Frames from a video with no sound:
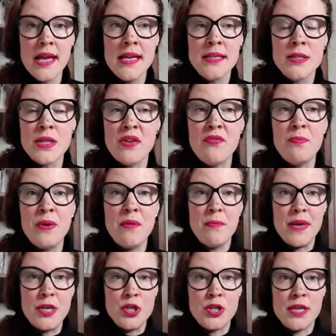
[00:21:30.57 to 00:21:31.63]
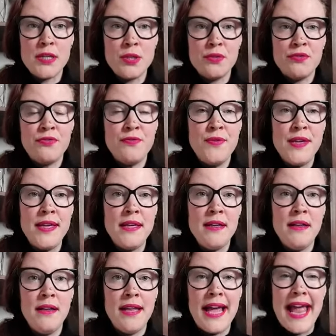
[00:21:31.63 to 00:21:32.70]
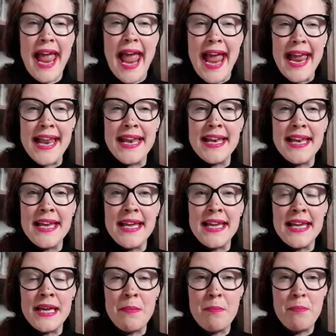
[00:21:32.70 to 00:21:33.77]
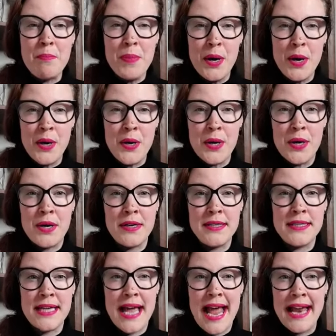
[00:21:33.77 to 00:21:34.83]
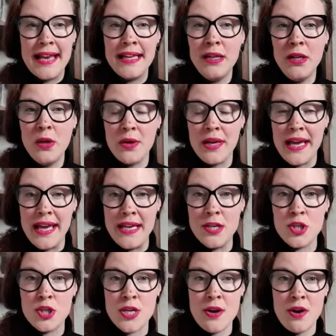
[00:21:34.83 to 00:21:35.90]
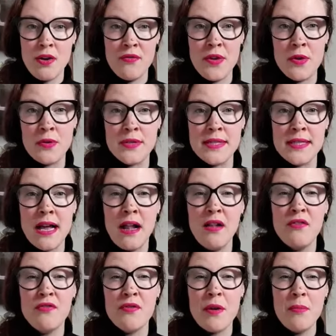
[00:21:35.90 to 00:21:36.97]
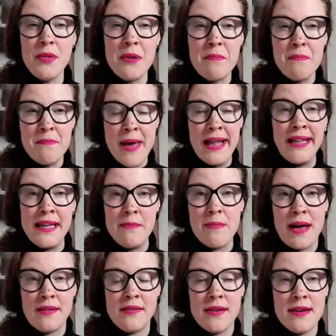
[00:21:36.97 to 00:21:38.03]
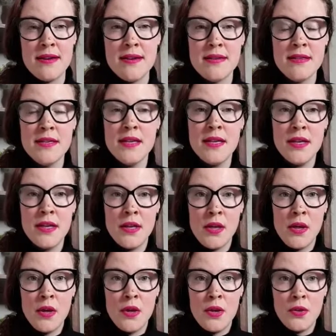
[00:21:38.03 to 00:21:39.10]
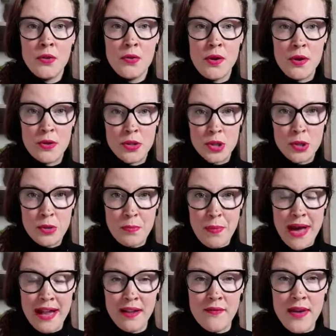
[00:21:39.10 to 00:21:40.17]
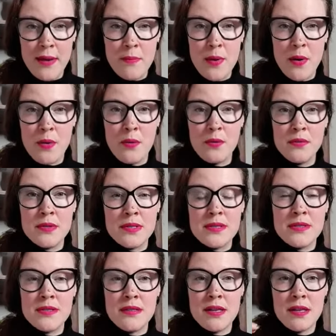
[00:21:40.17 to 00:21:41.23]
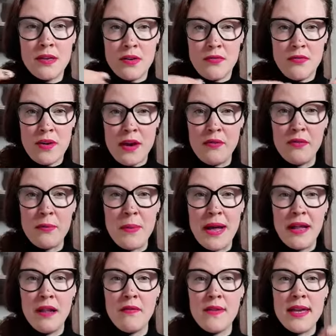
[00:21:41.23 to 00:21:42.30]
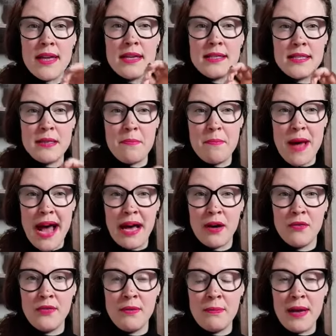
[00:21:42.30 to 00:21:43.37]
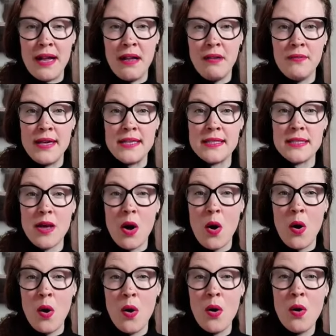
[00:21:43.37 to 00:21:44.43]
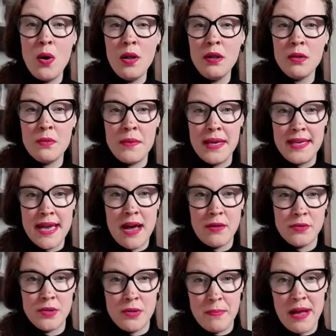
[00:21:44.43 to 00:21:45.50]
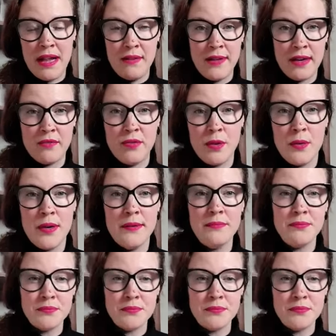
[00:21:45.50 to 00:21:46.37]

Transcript: So you have permission to feel any part, any location of yourself from the belly button through your two pelvic bones, the front of the pelvis, the back of the pelvis, all the way down to the pelvic floor.